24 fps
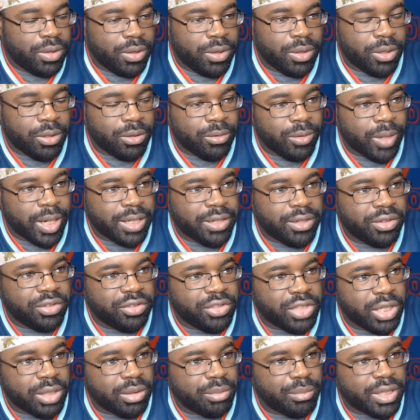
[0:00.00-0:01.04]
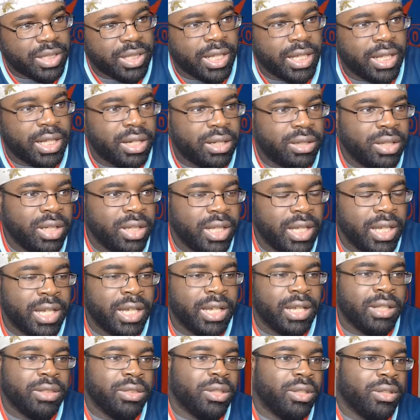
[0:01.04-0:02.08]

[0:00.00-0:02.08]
the Kraken's Jared McCann and